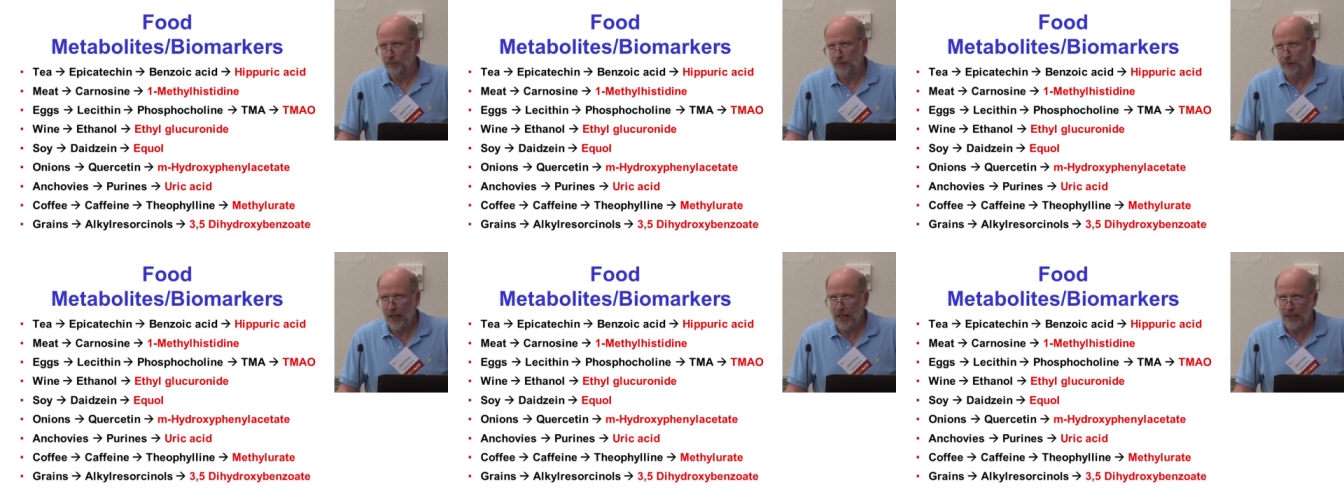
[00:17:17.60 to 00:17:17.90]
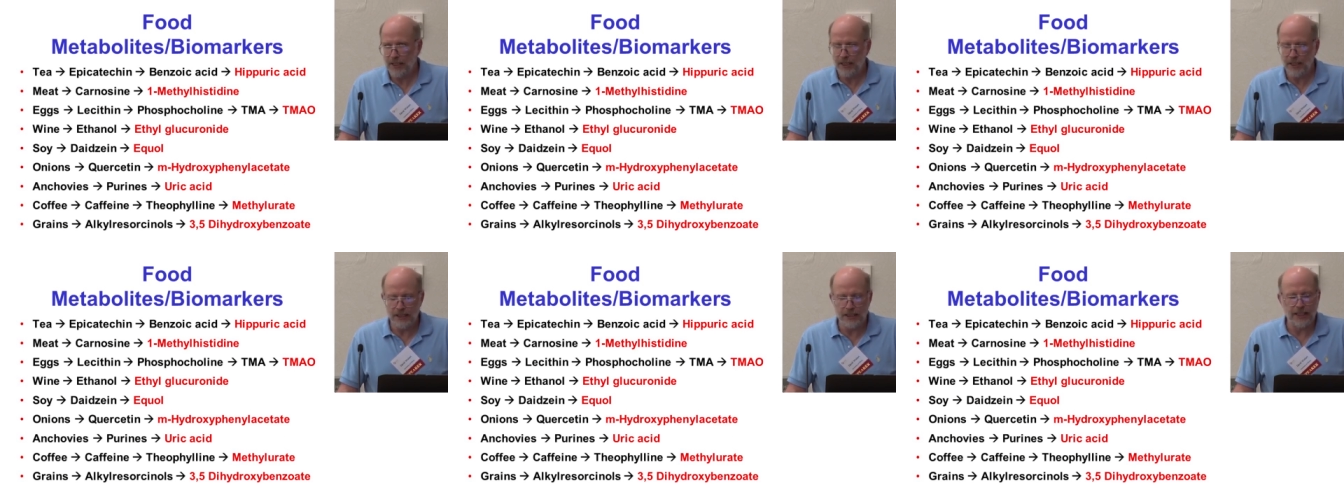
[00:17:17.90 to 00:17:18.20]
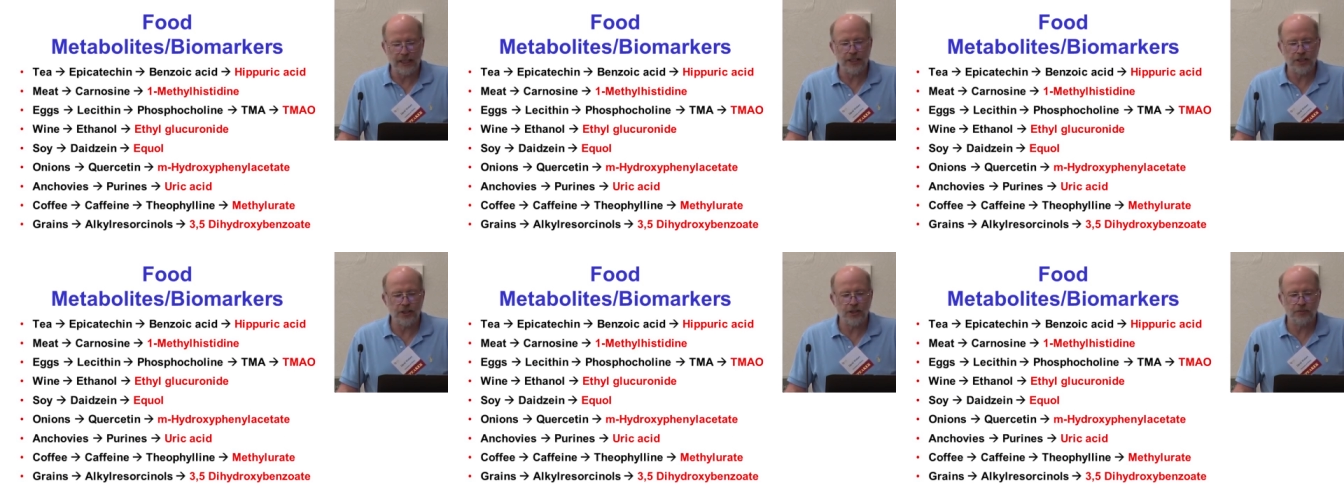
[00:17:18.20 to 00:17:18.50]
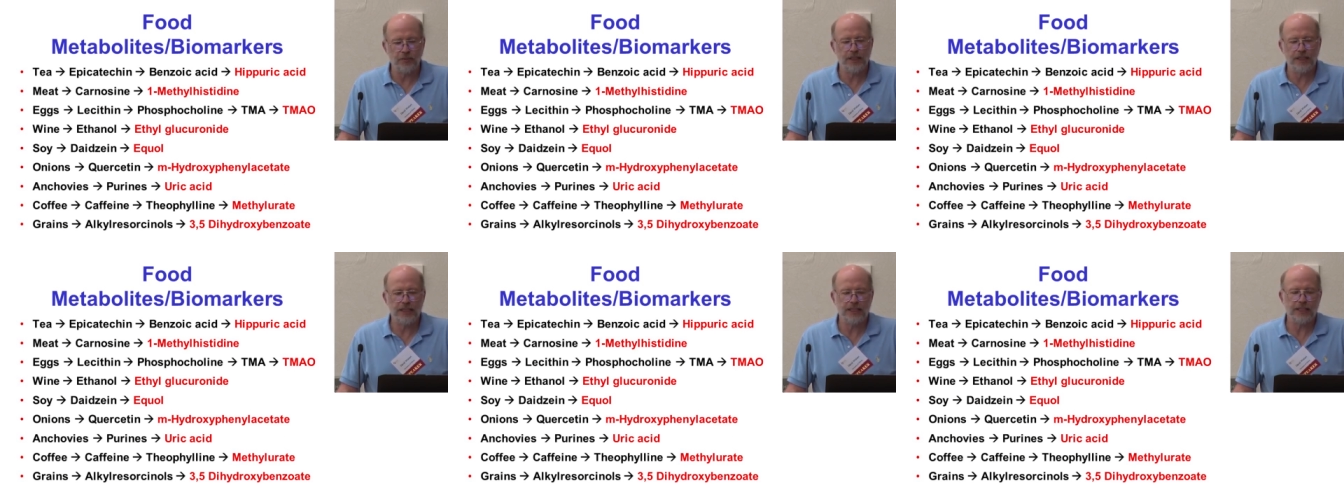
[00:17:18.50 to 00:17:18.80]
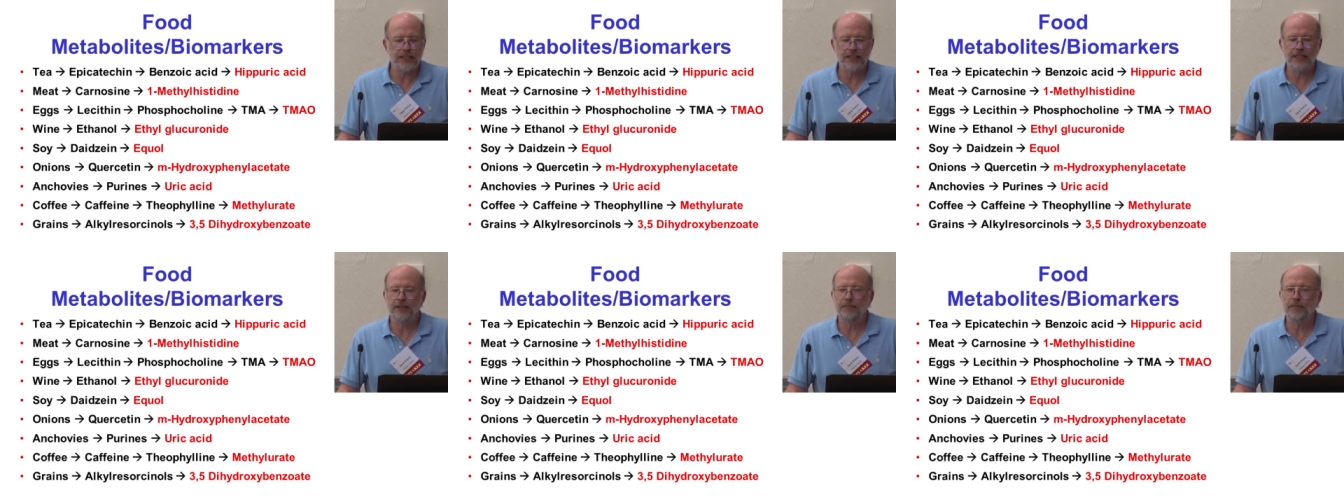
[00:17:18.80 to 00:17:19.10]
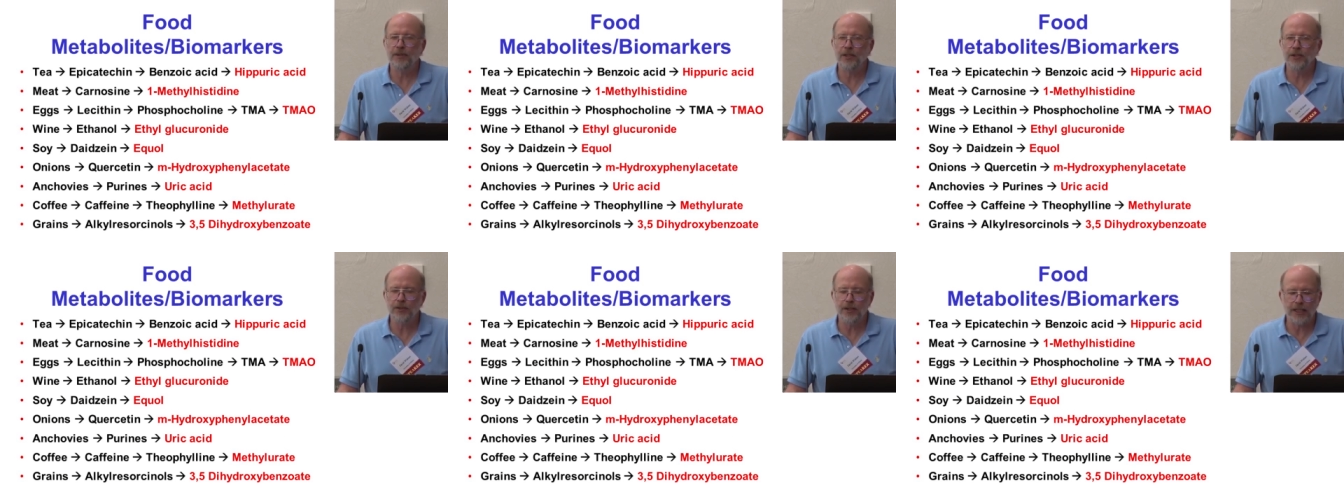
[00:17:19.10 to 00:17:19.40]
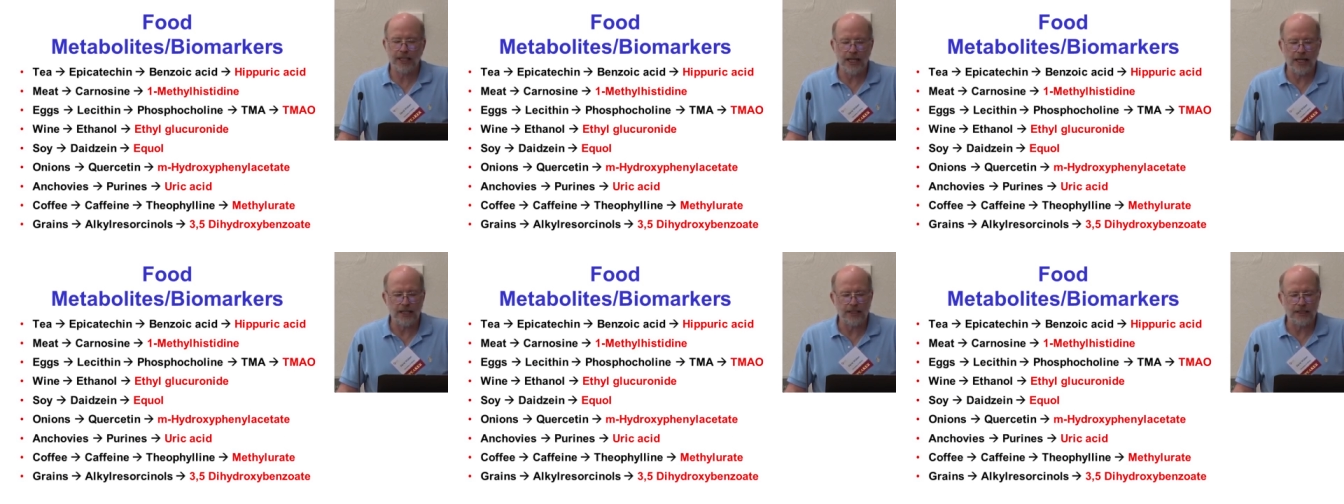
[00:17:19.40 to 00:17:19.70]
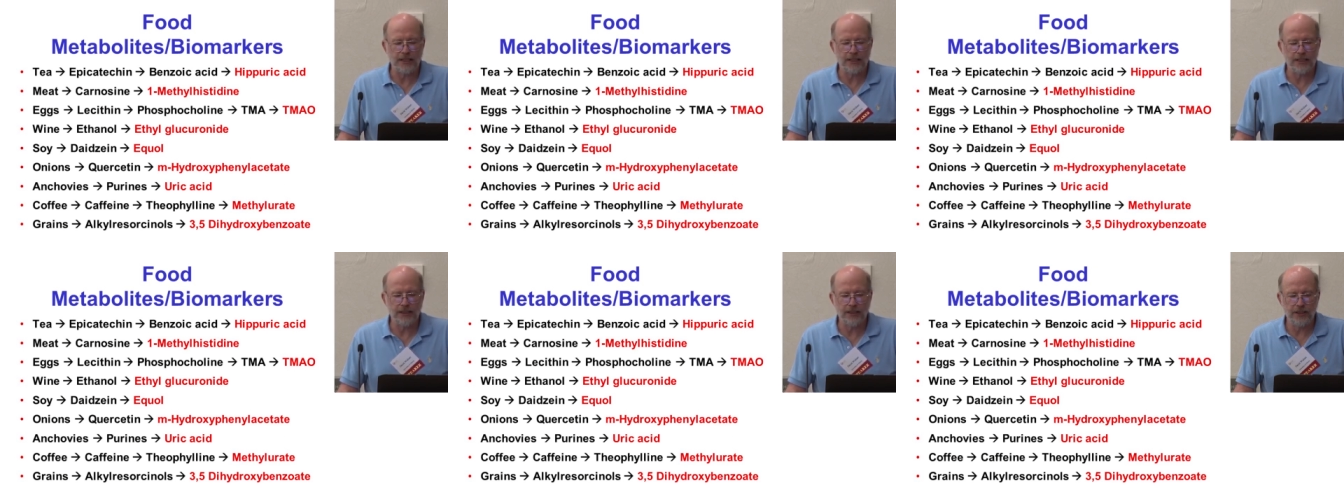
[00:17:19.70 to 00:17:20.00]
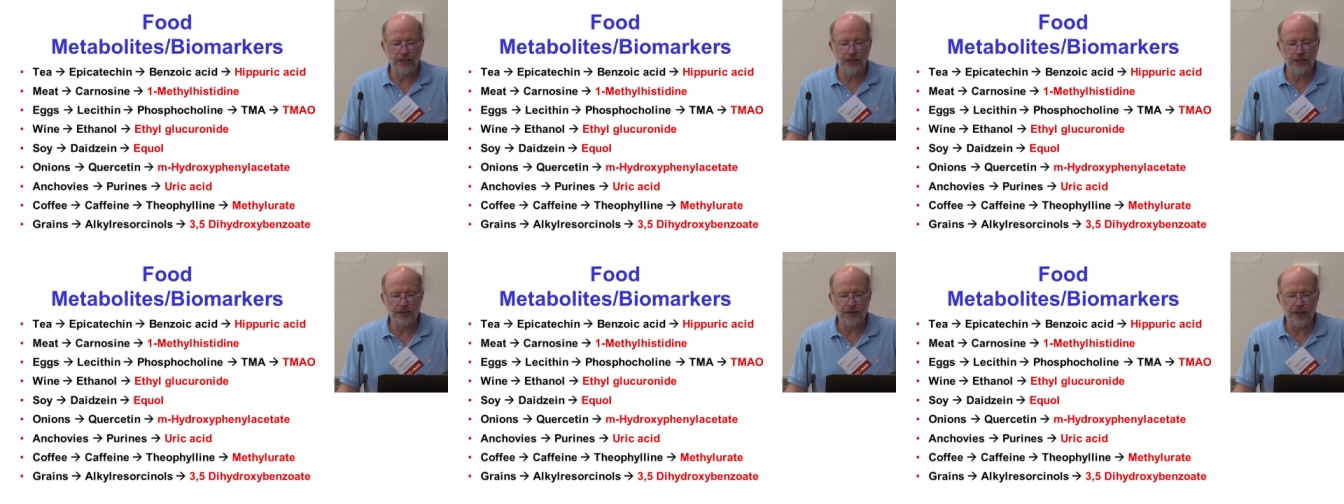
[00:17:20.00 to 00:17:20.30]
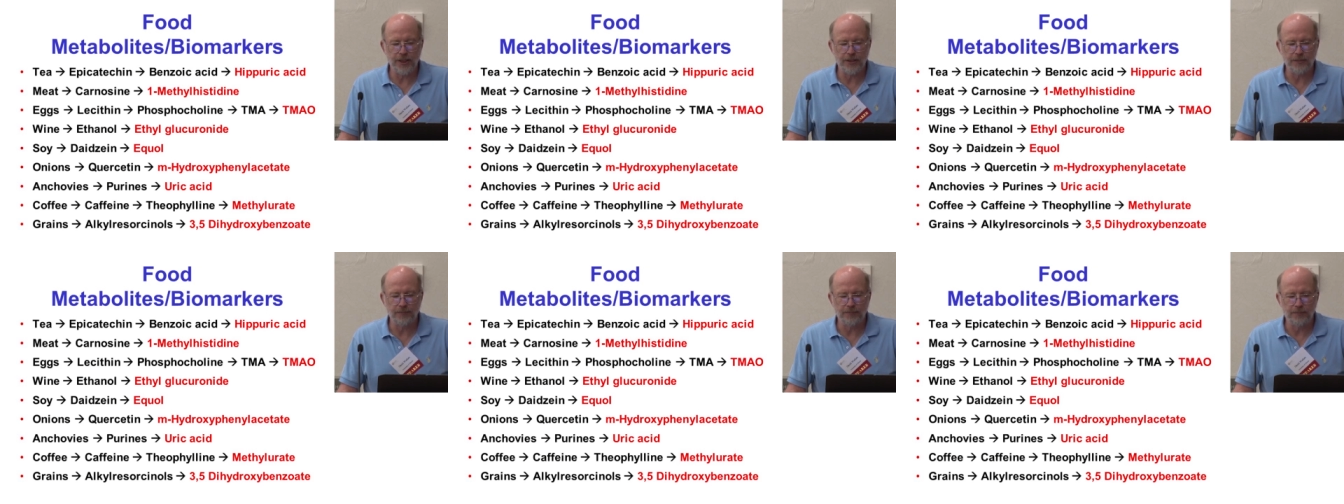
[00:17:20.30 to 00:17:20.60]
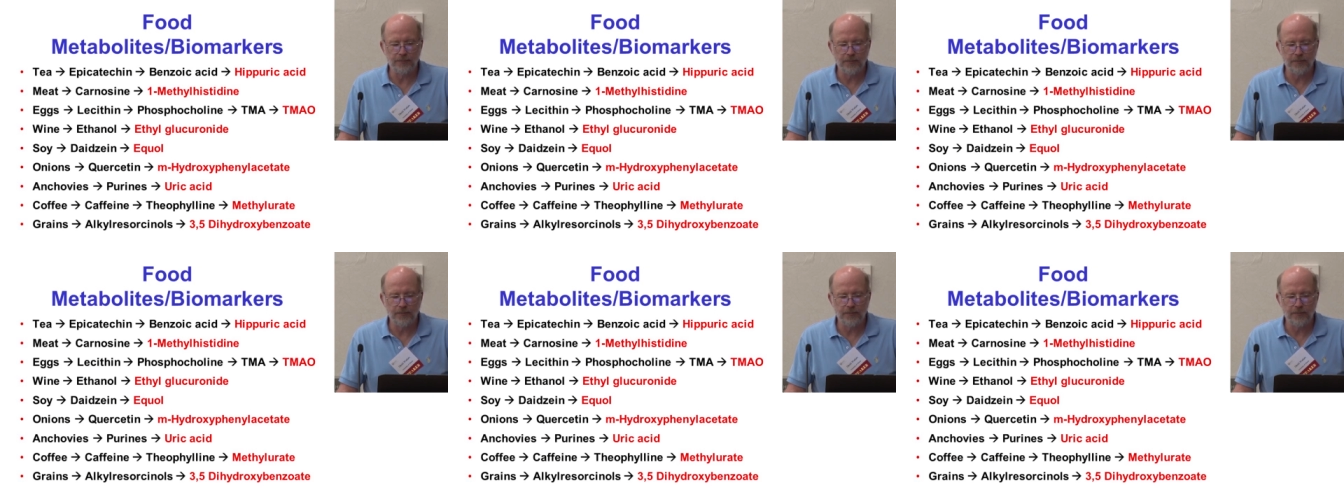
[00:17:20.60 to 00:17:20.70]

finally excreted as hippuric acid in the urine.